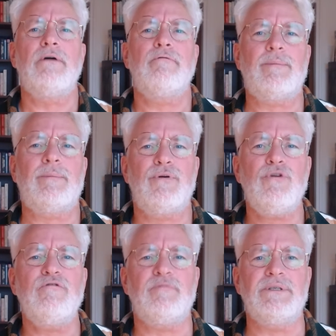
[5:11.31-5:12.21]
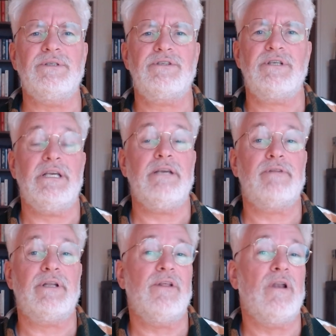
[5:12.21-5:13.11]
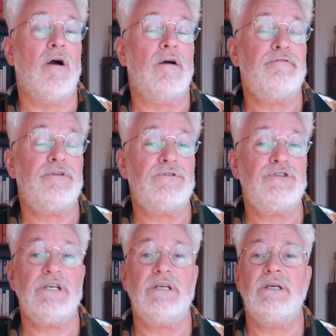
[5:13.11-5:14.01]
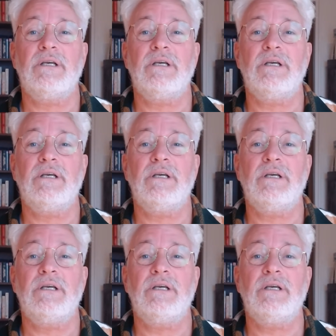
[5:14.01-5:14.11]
for improvement, even in the longer future,